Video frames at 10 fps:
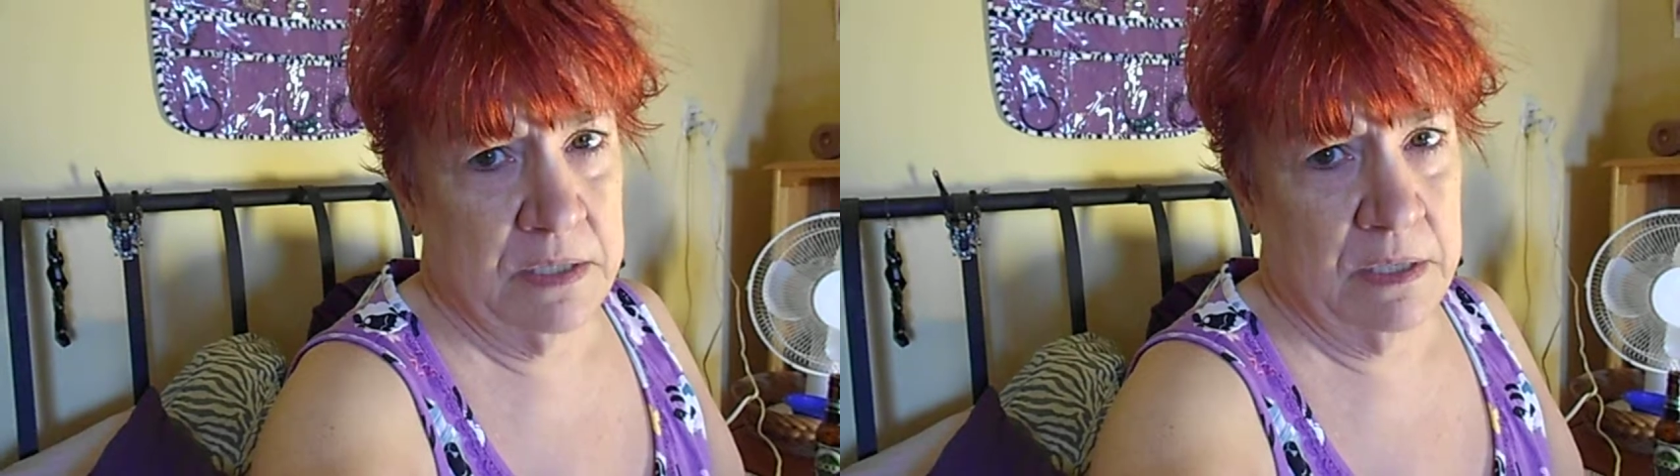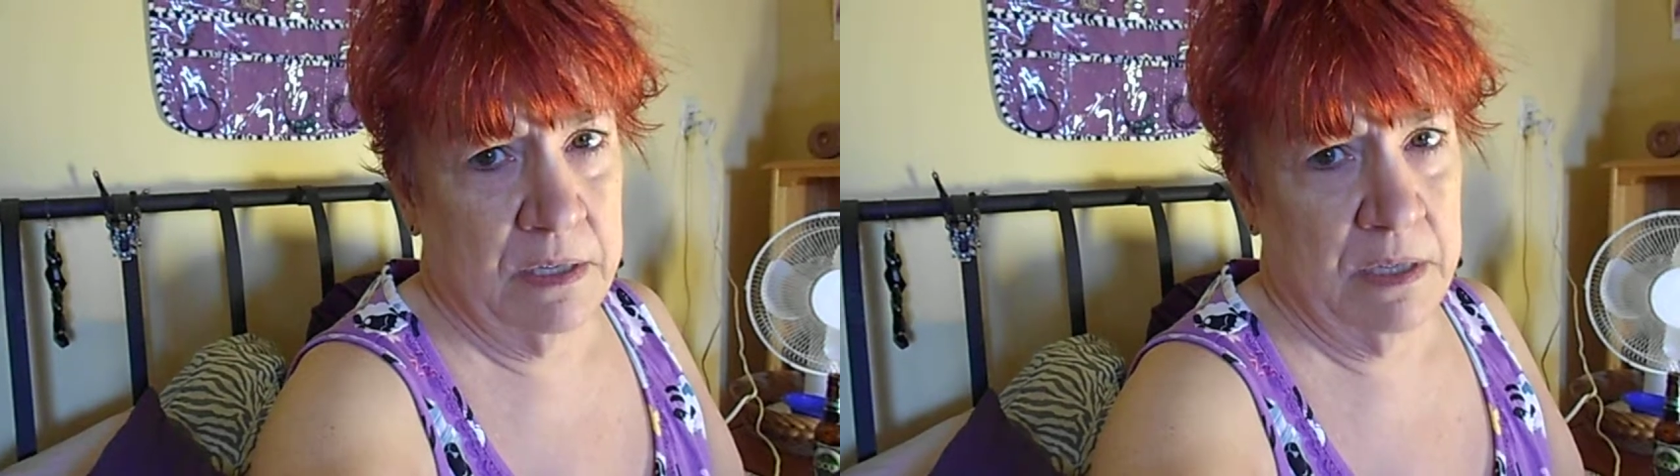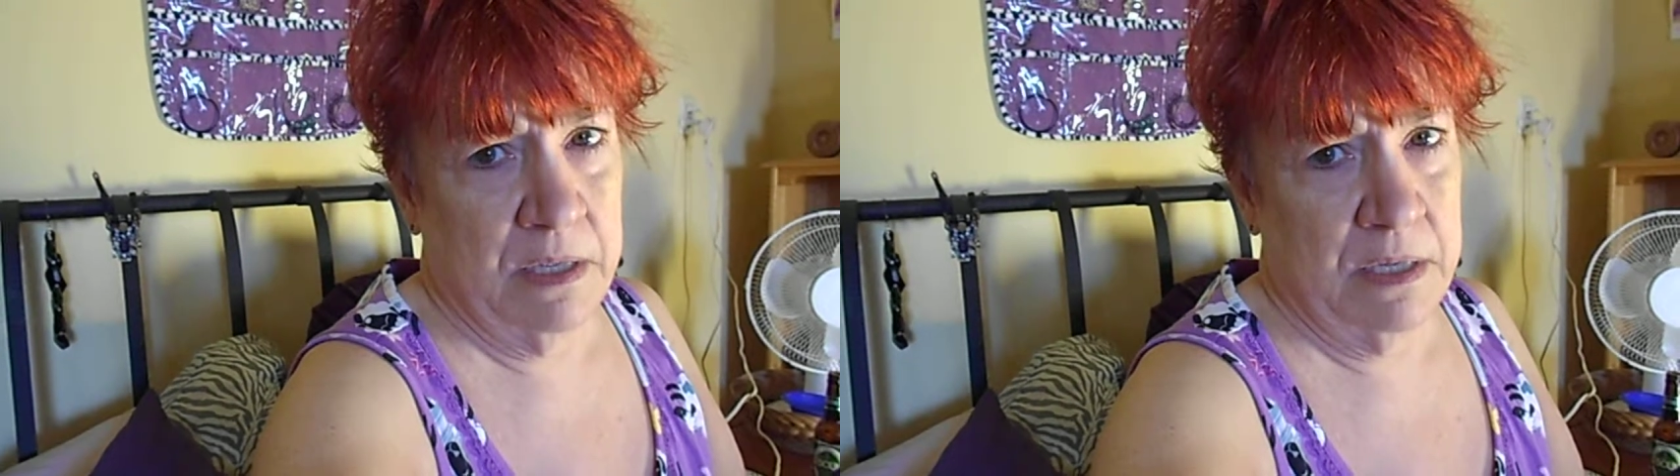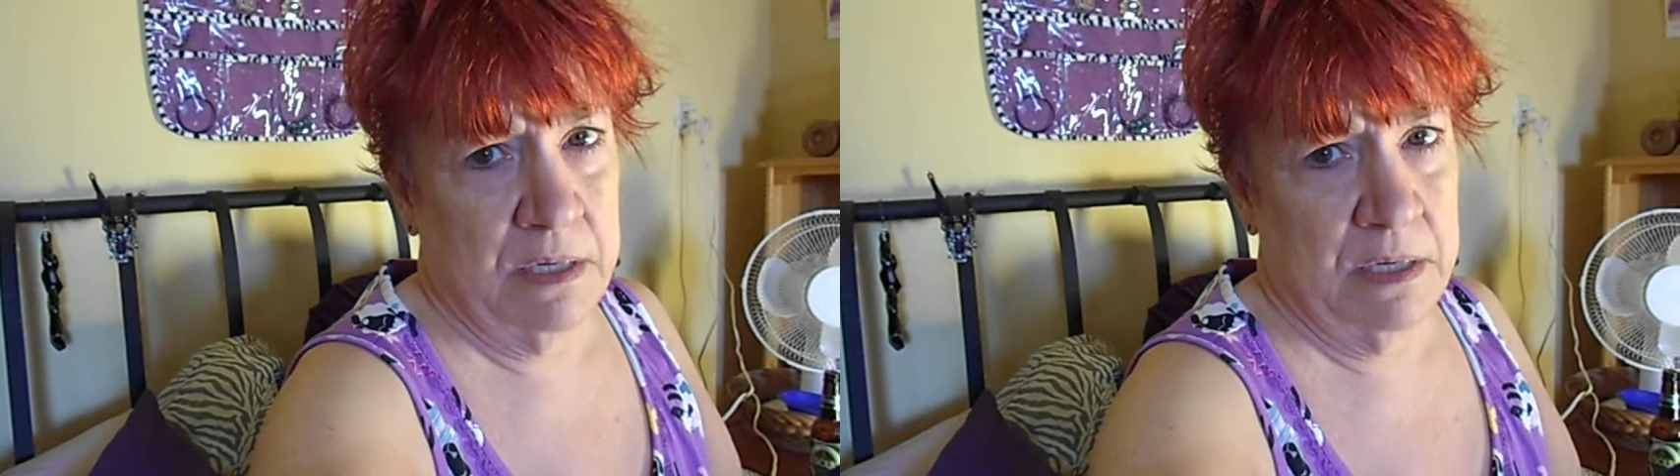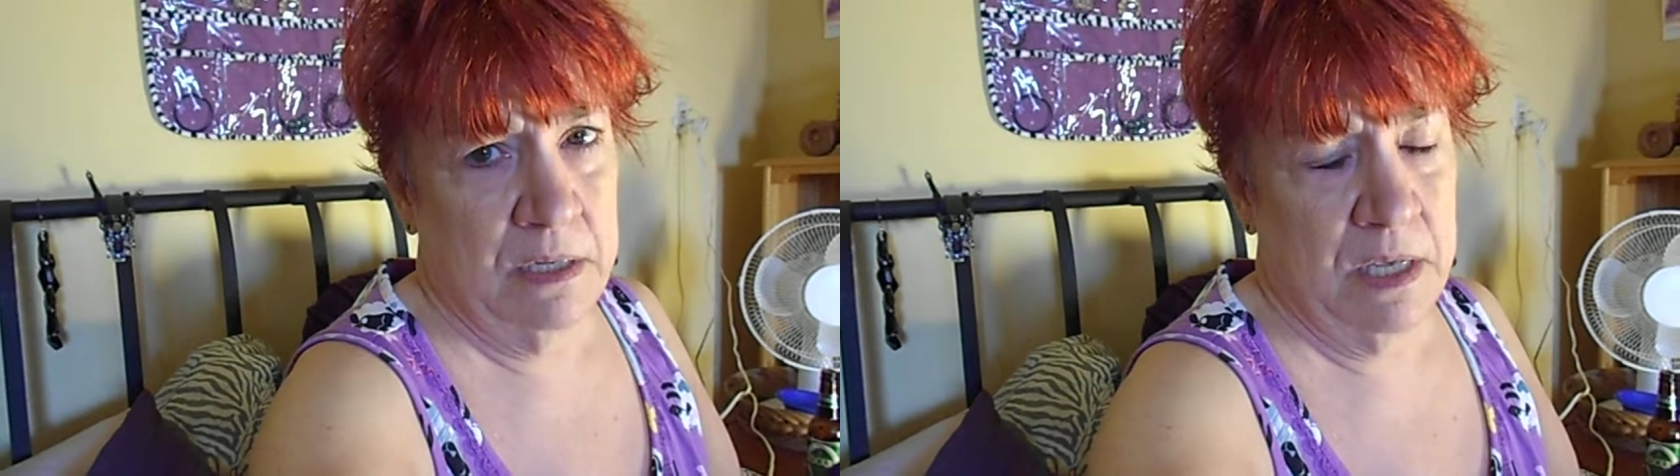a
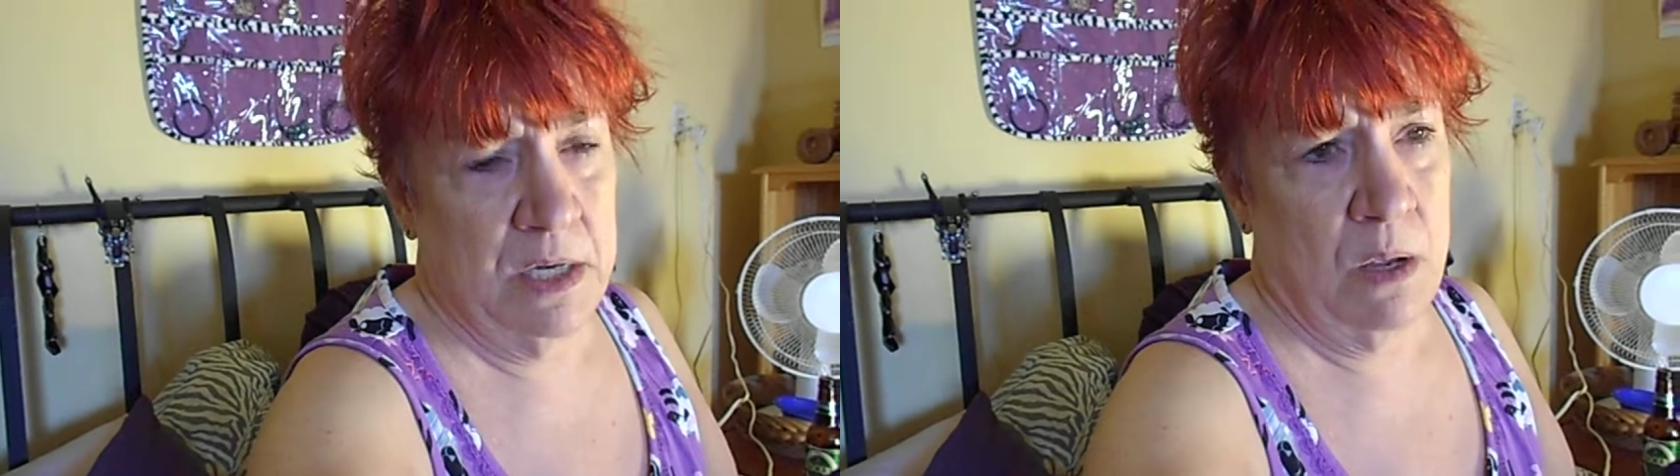lot. And